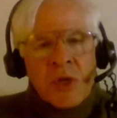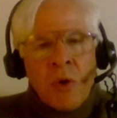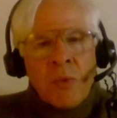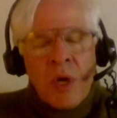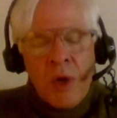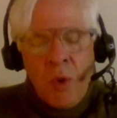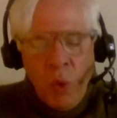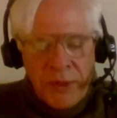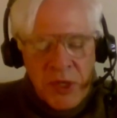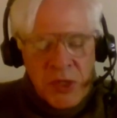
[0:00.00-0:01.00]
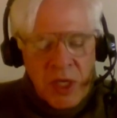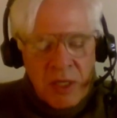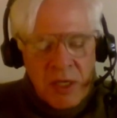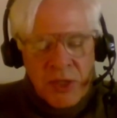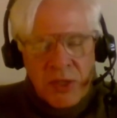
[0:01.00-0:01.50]
So what this
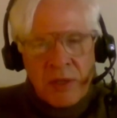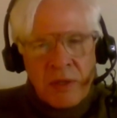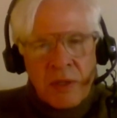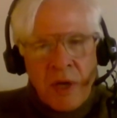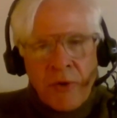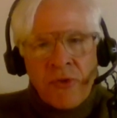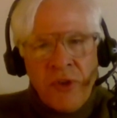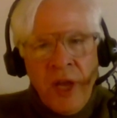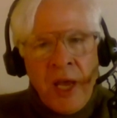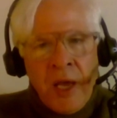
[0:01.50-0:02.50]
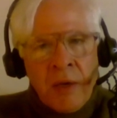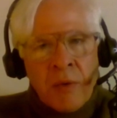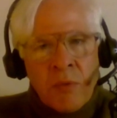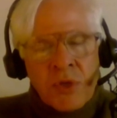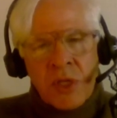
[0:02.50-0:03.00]
kid doesn't
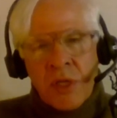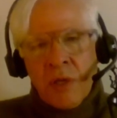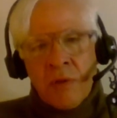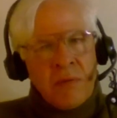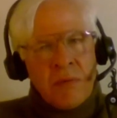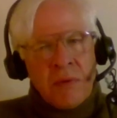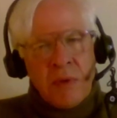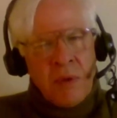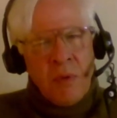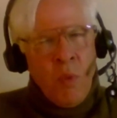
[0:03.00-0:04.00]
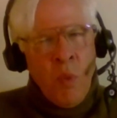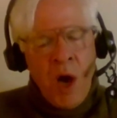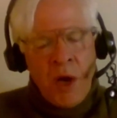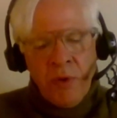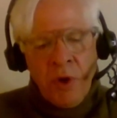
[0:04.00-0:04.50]
understand, which he didn't
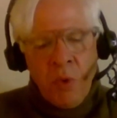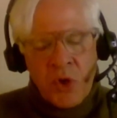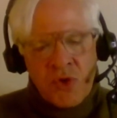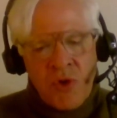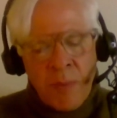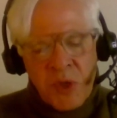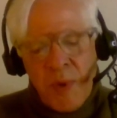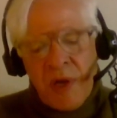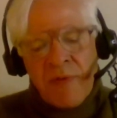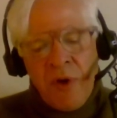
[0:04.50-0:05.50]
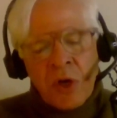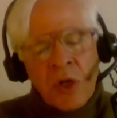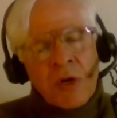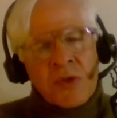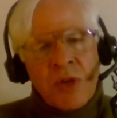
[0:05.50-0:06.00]
walk through, which Trump has made very
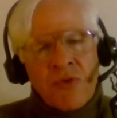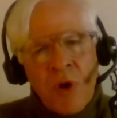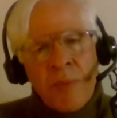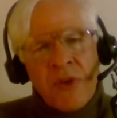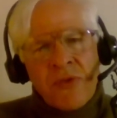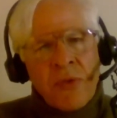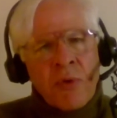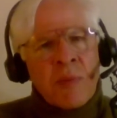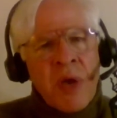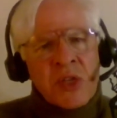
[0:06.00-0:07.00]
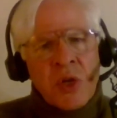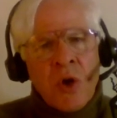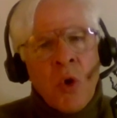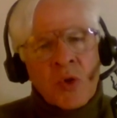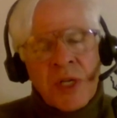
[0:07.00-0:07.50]
clear, is that Trump has three
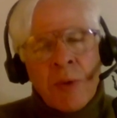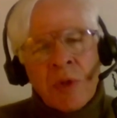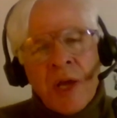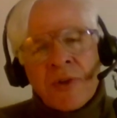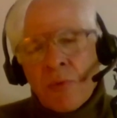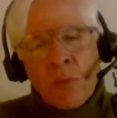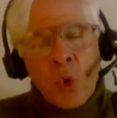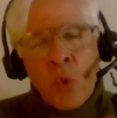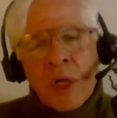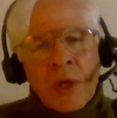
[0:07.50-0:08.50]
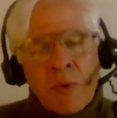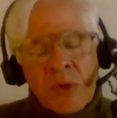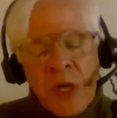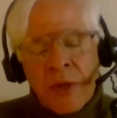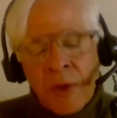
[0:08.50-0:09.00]
basic goals, and I would like to quickly
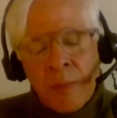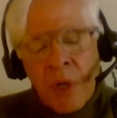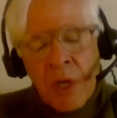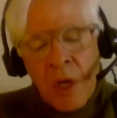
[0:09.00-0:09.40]
recite them